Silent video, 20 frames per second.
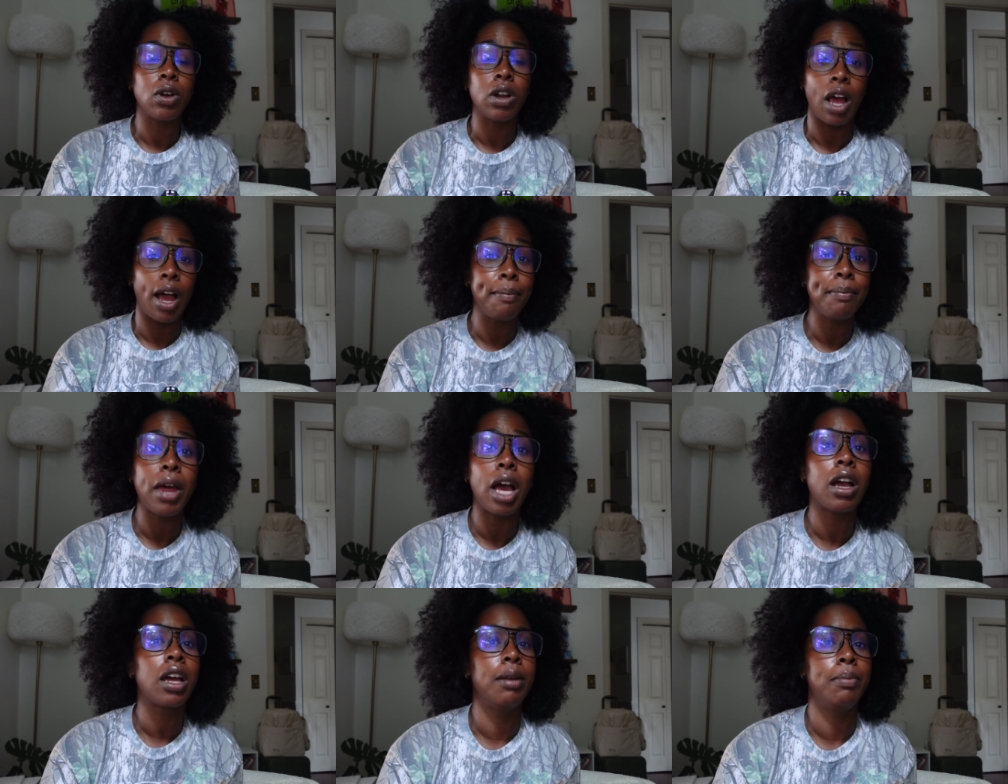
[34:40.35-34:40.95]
I'm
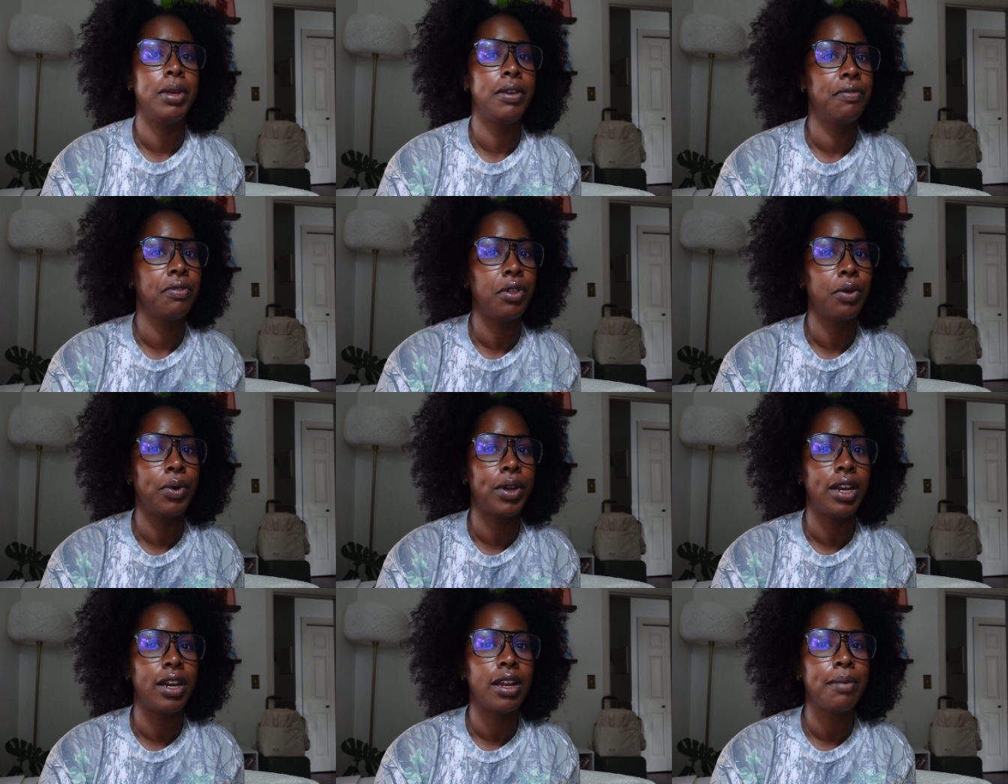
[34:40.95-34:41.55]
not going to be
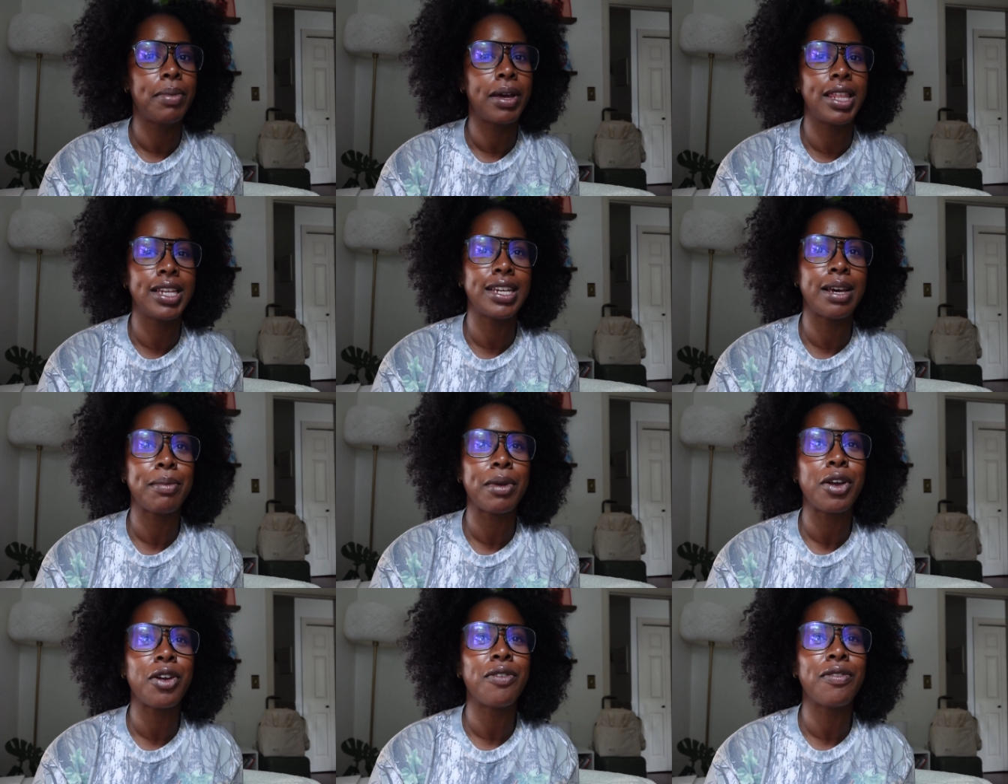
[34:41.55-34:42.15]
fluent in it by
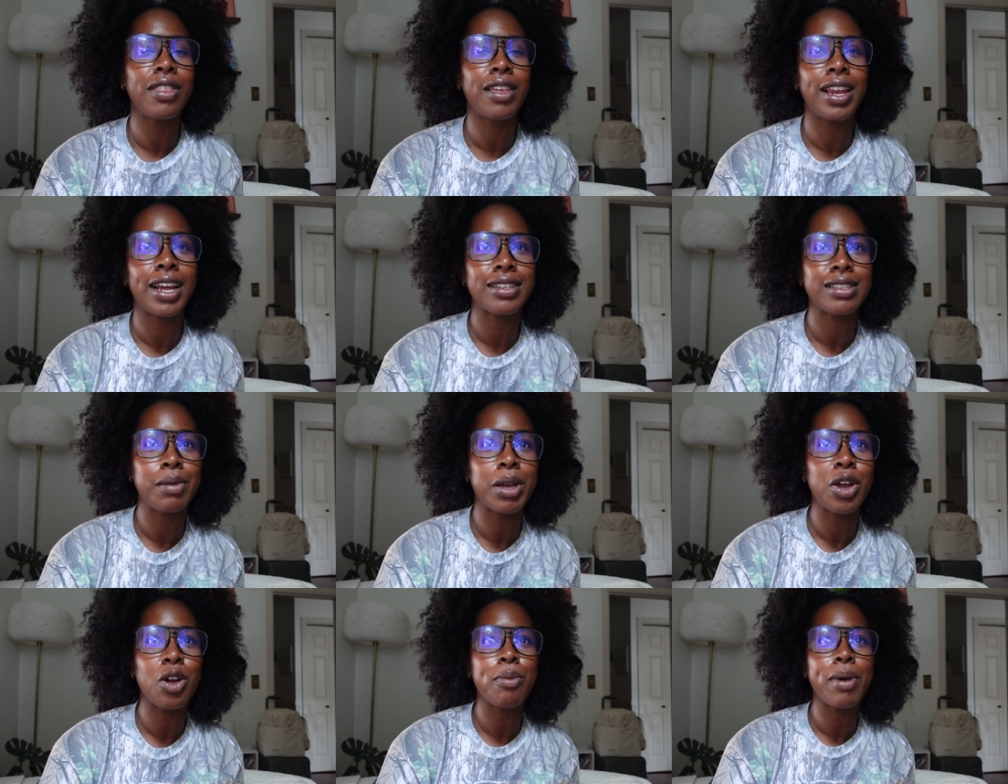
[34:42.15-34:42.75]
the next
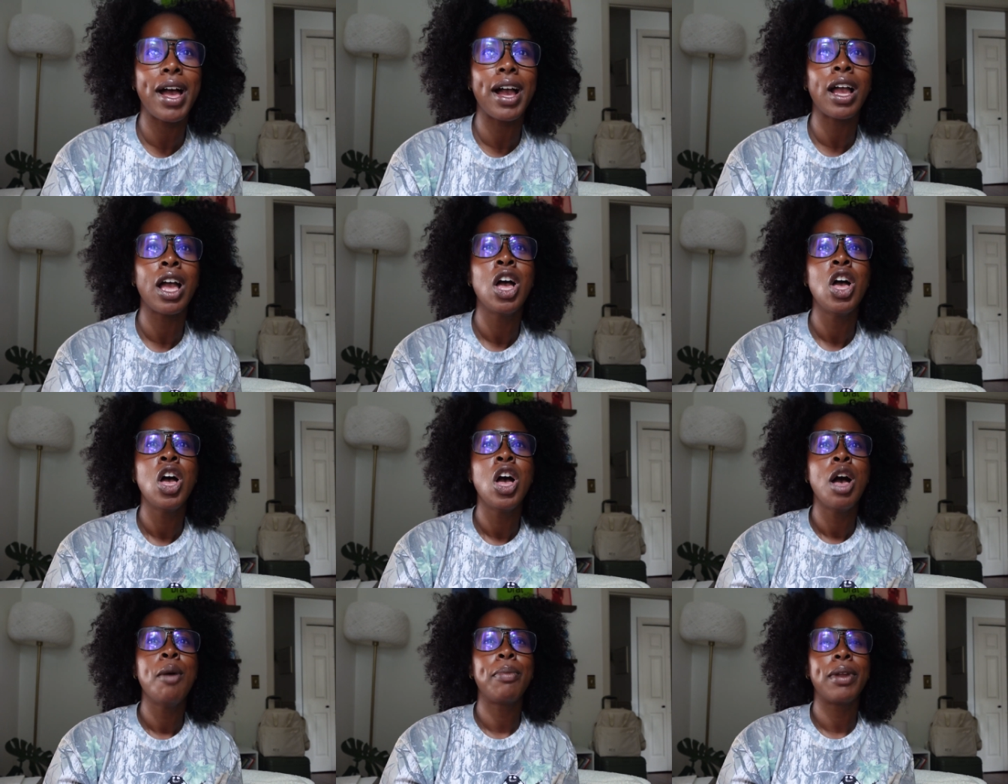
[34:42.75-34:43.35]
time I go back,
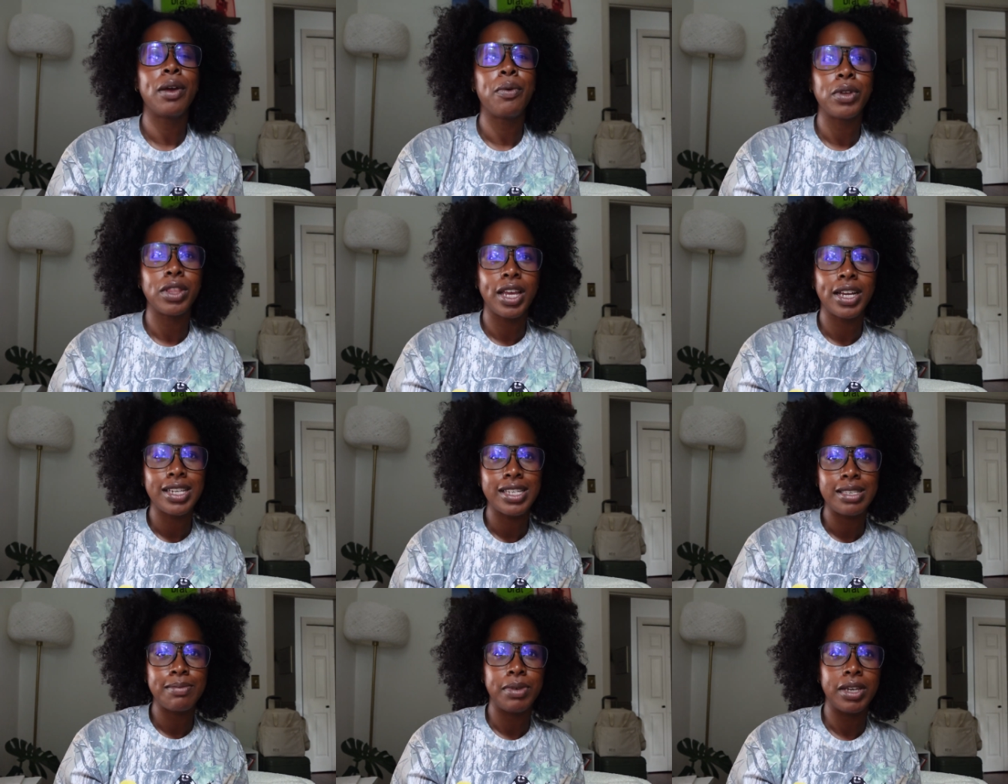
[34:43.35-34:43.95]
but I would like
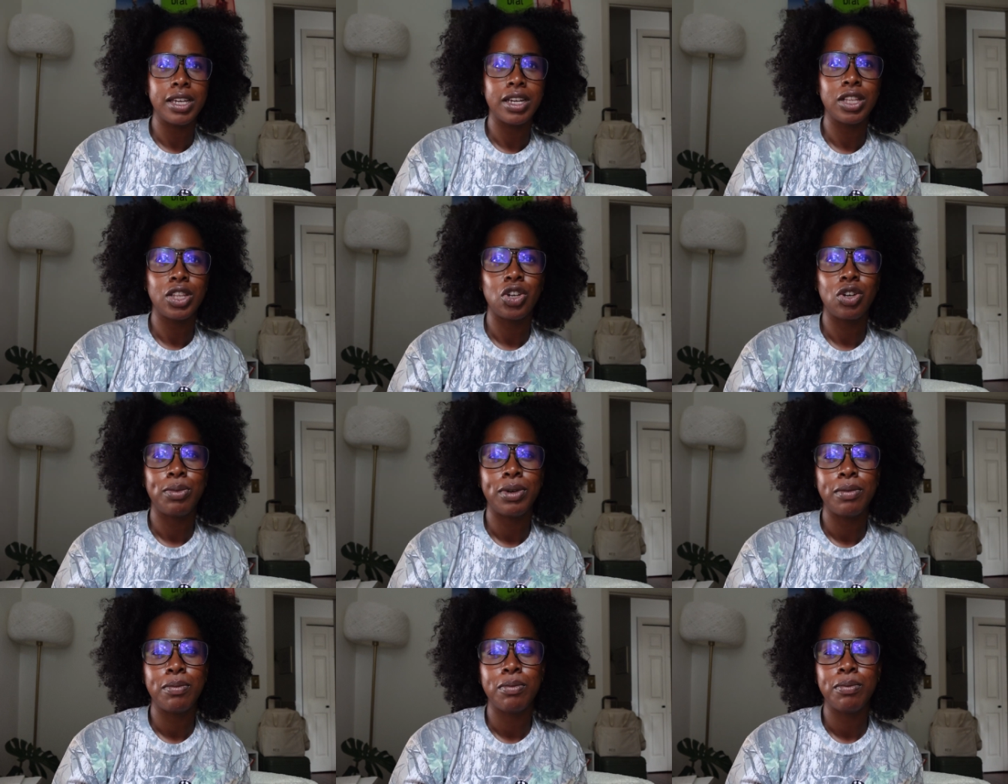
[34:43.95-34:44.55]
to speak it a
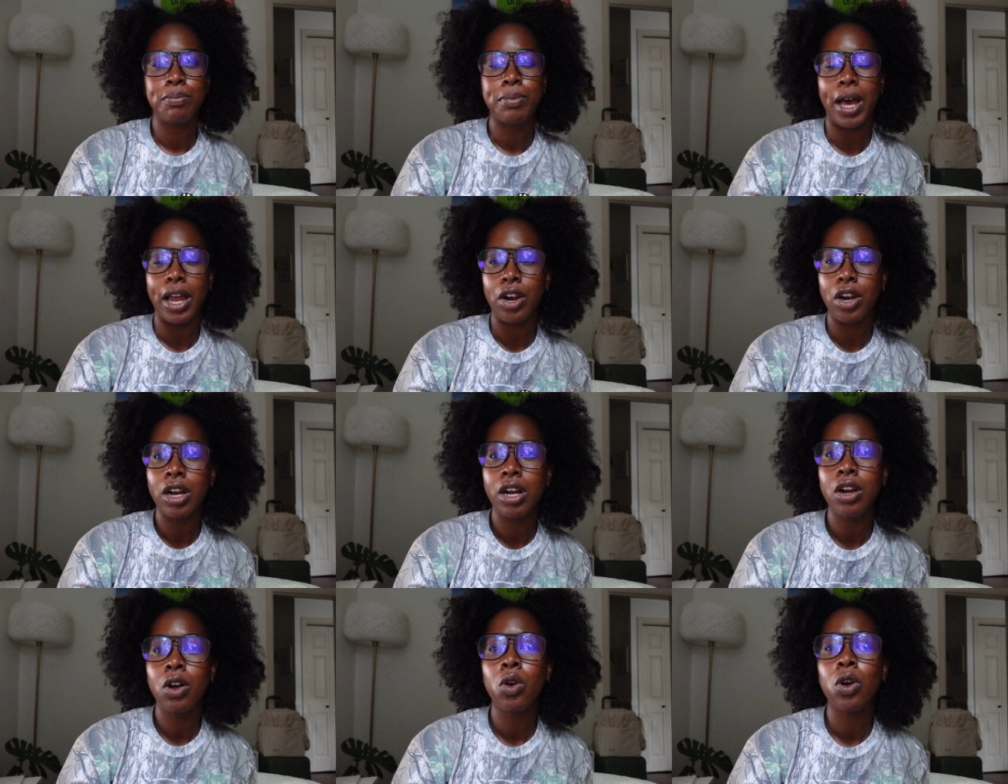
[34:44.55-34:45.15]
little bit
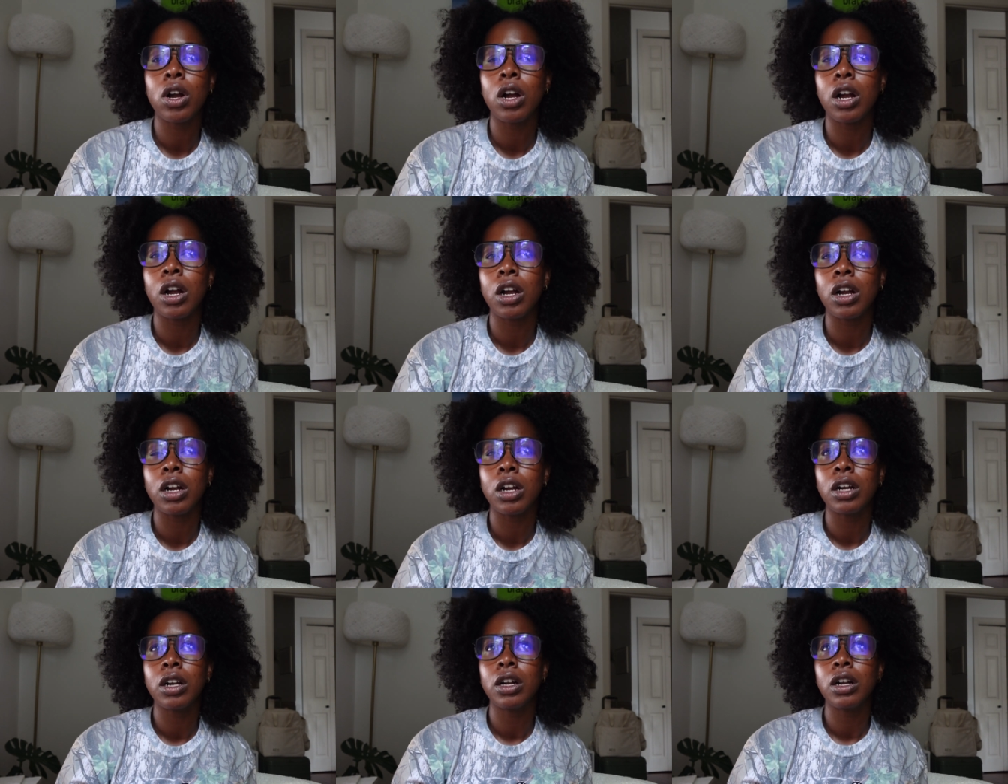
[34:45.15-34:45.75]
better,
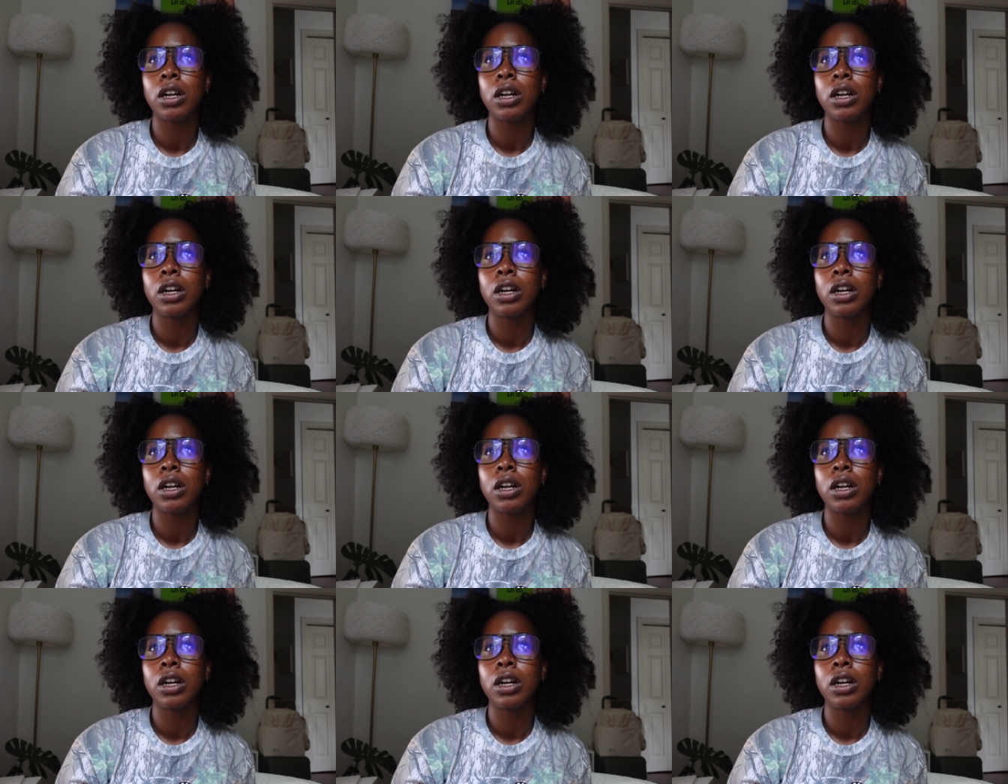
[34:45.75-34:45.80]
or